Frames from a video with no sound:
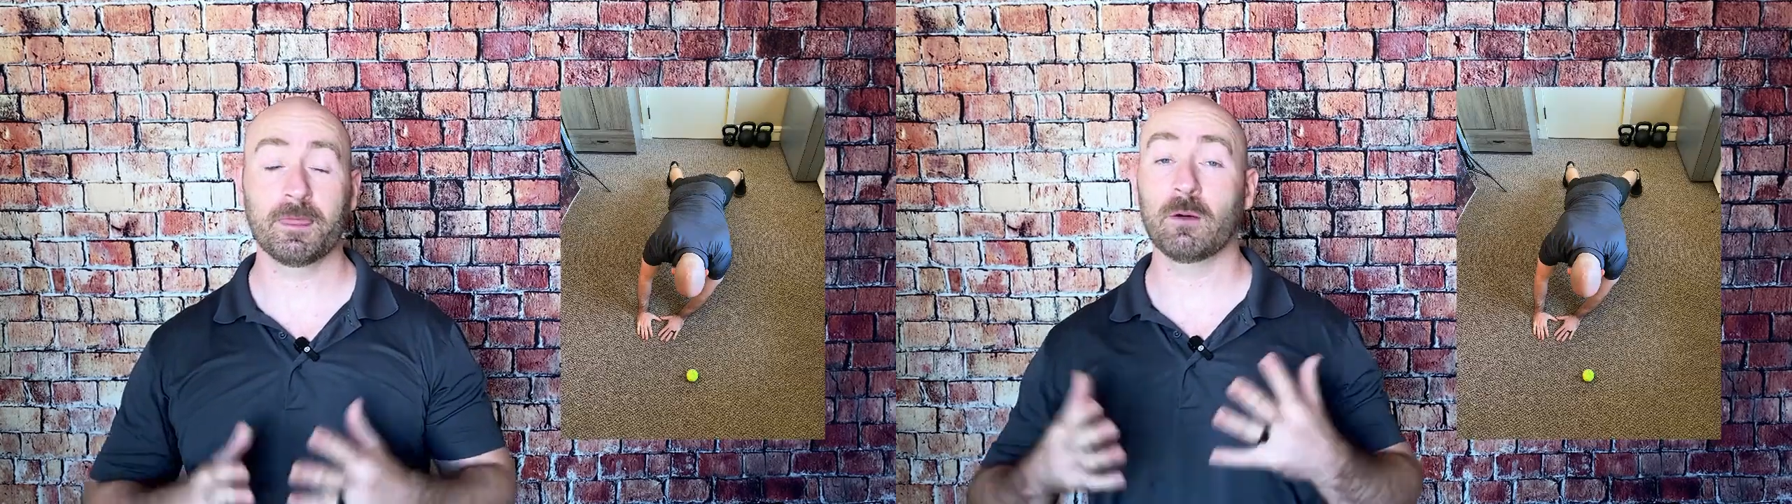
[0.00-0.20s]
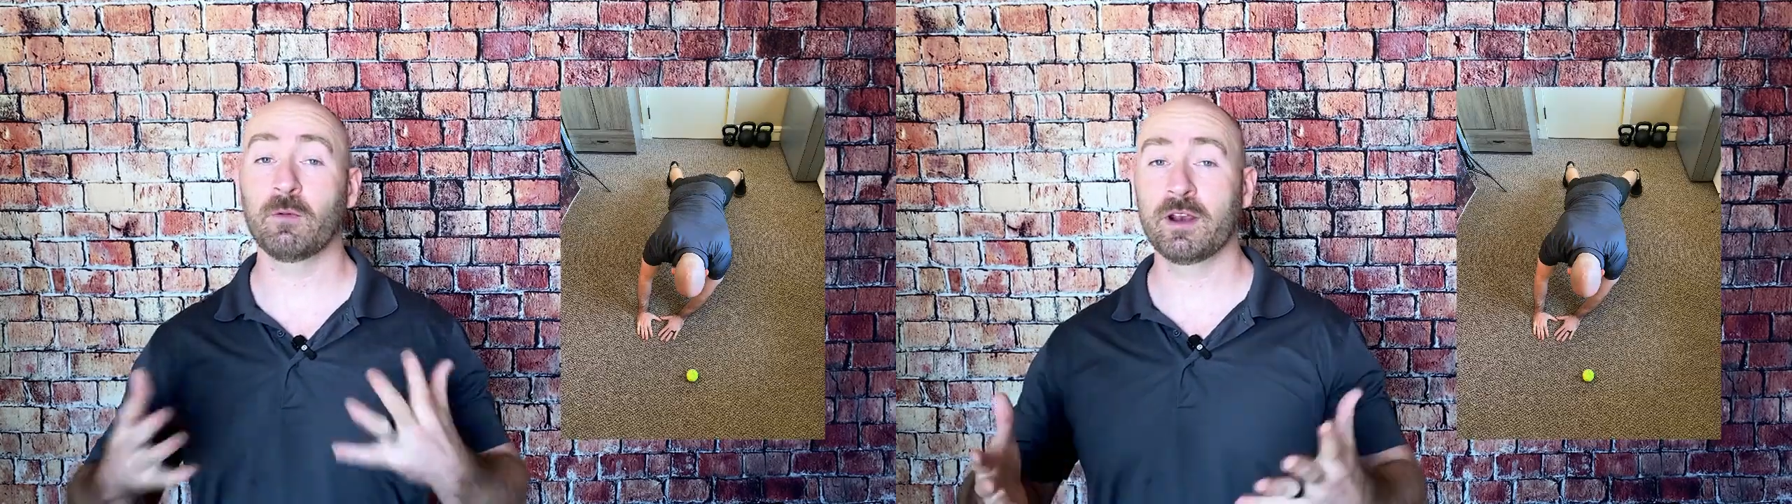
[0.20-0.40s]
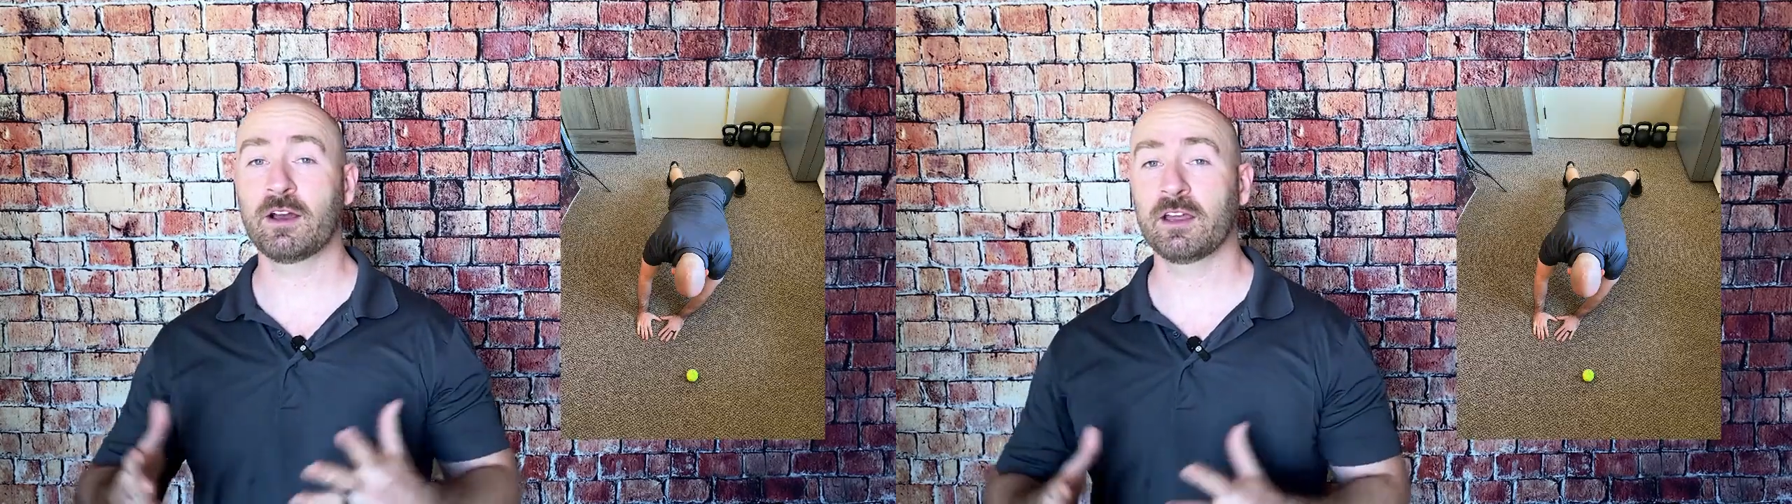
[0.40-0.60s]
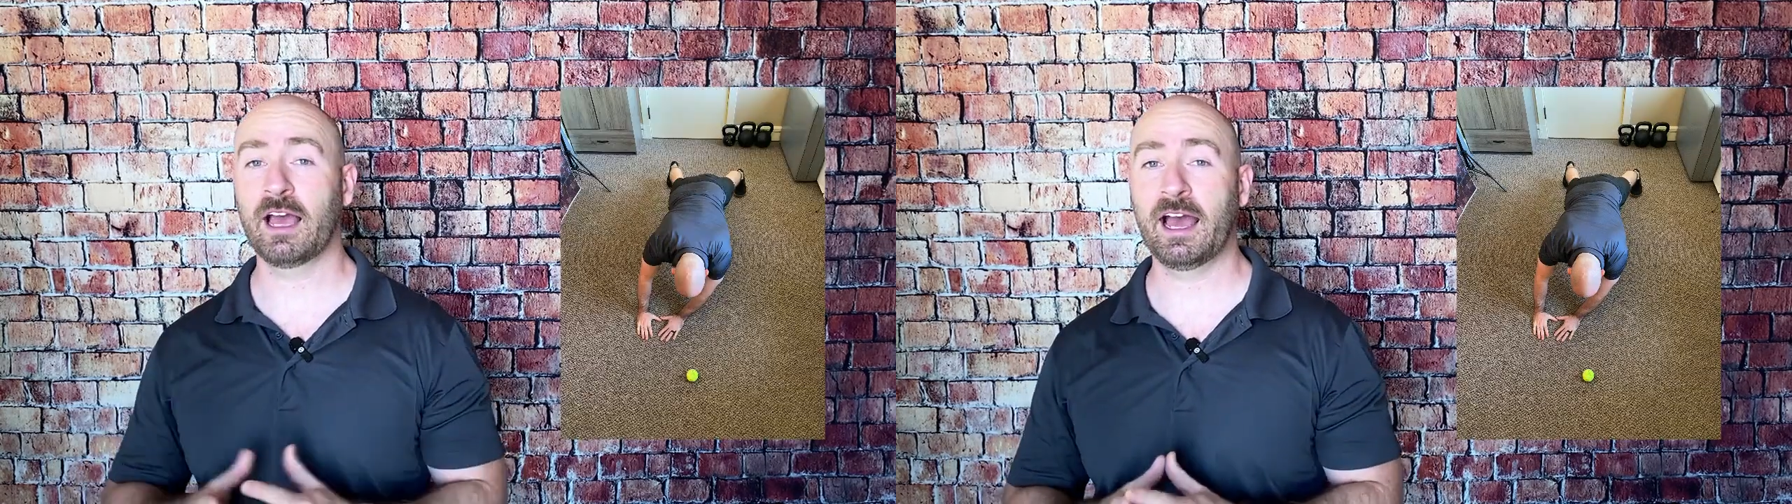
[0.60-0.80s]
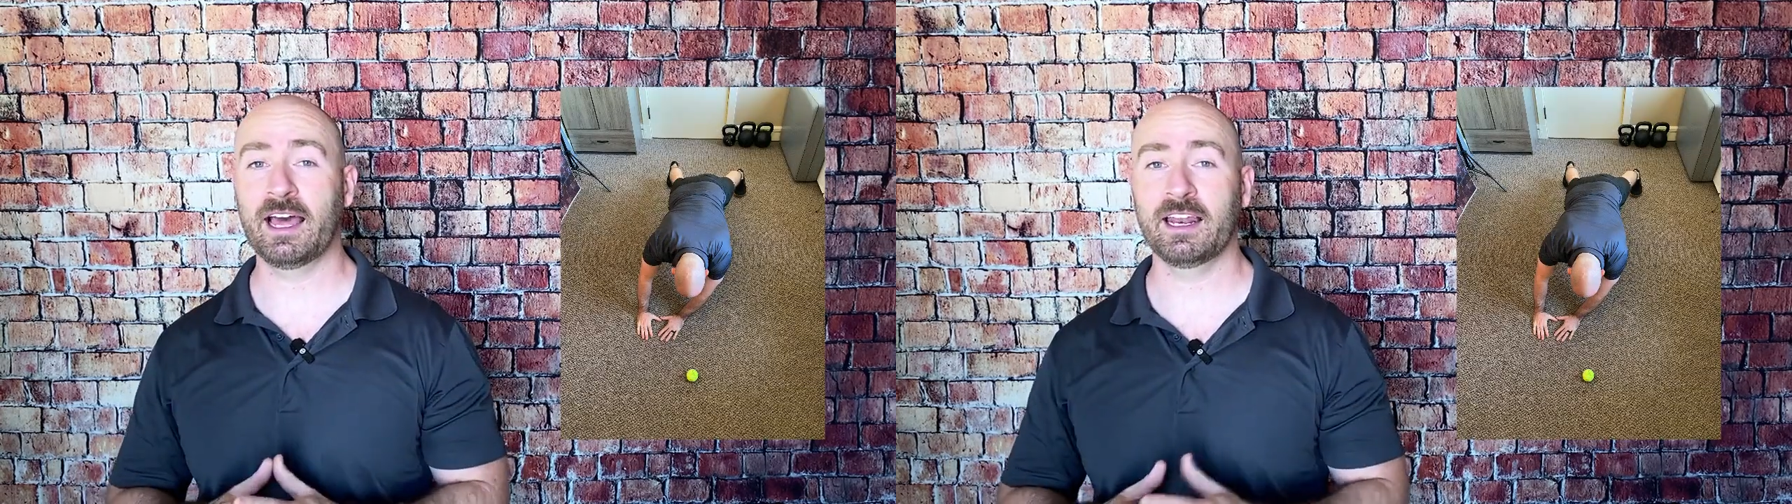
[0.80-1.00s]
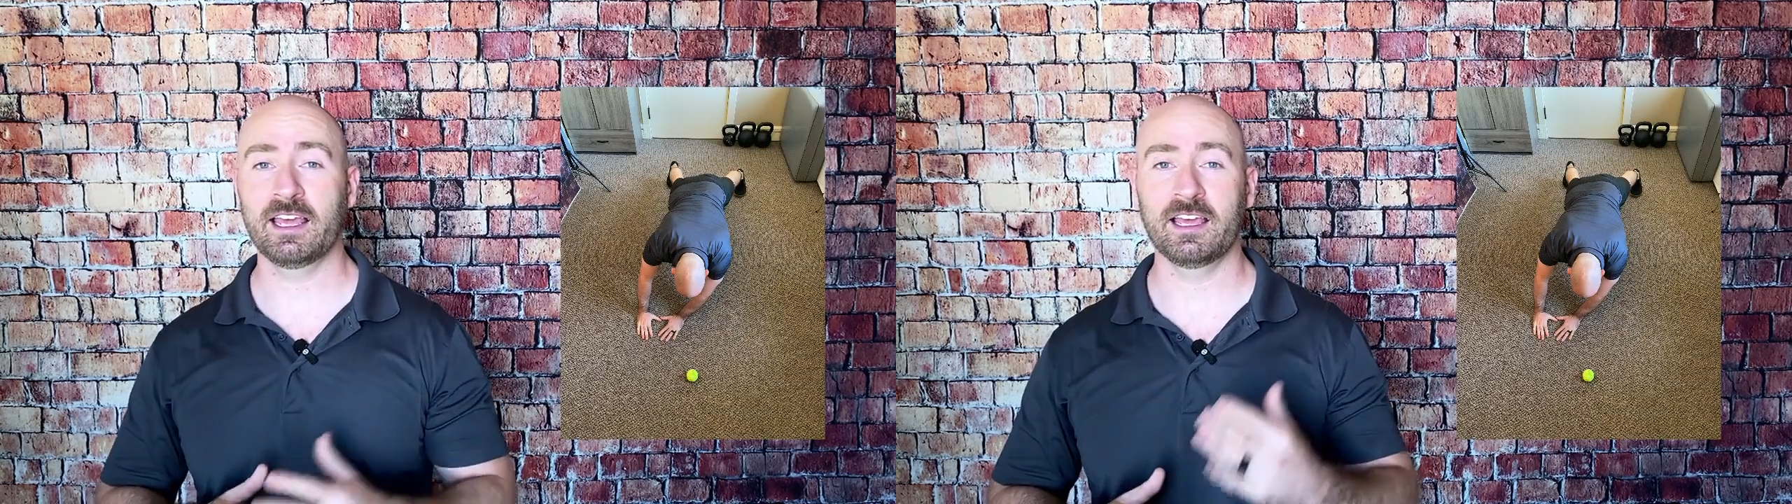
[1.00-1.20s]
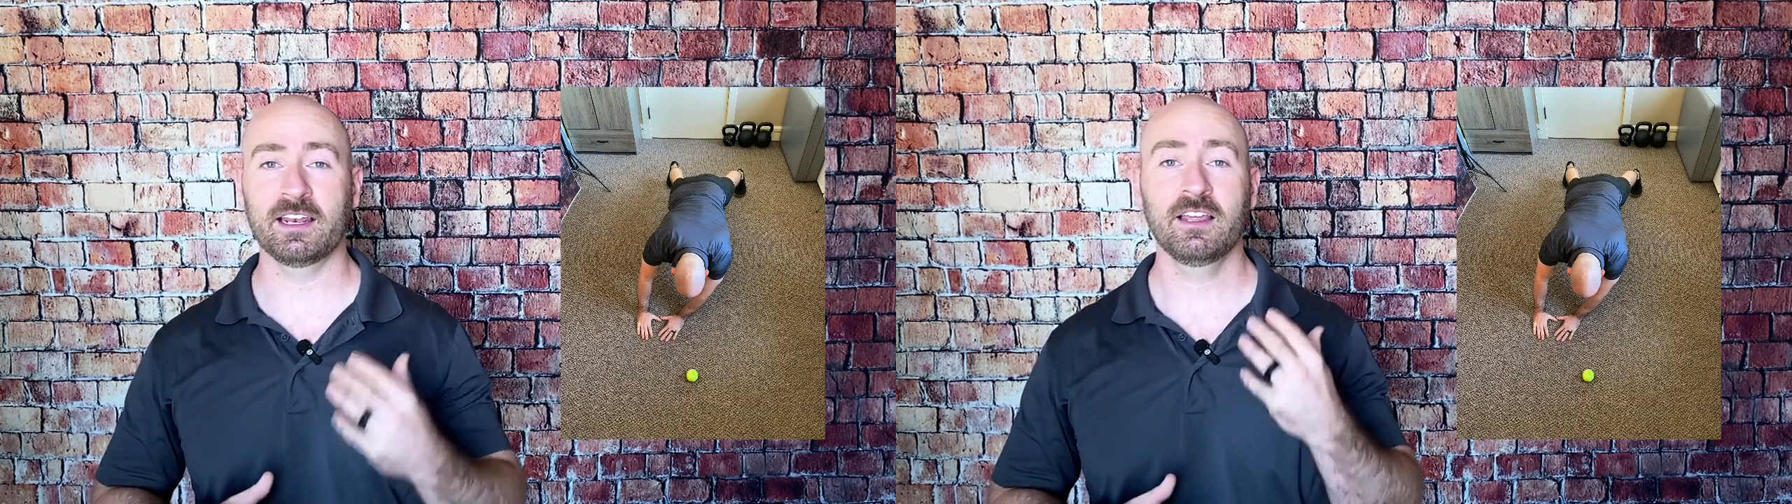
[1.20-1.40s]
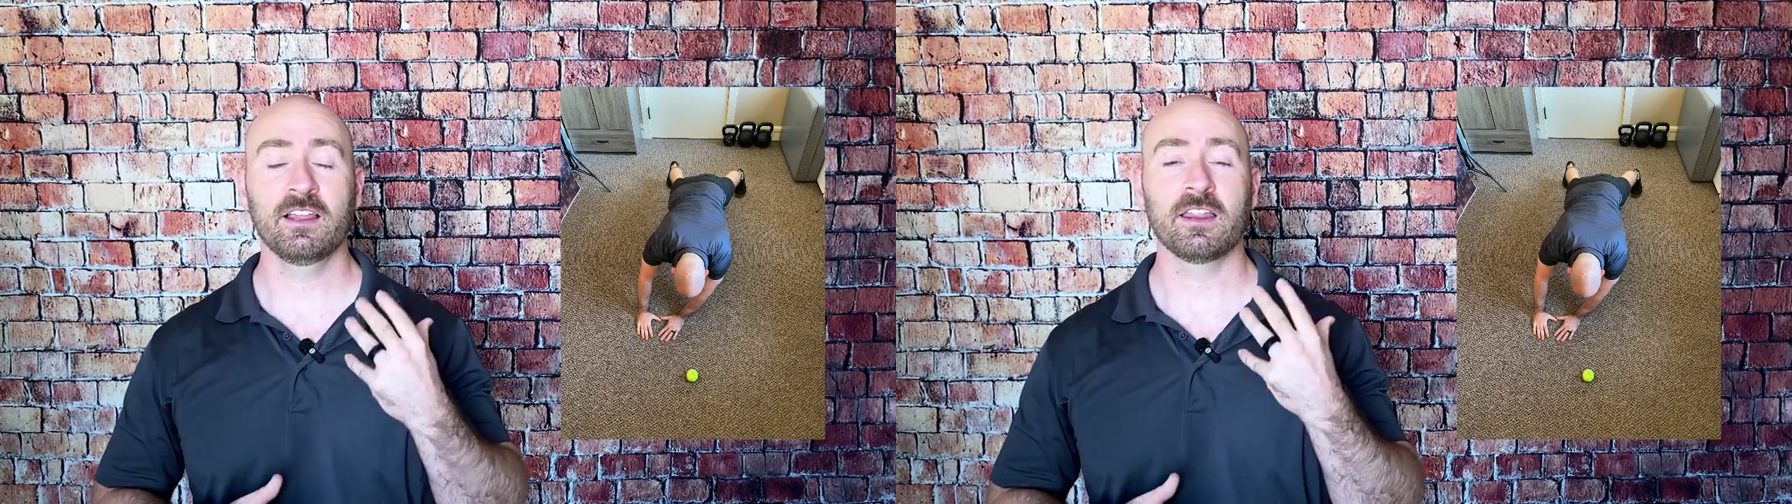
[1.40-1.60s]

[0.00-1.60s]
we're now going to add in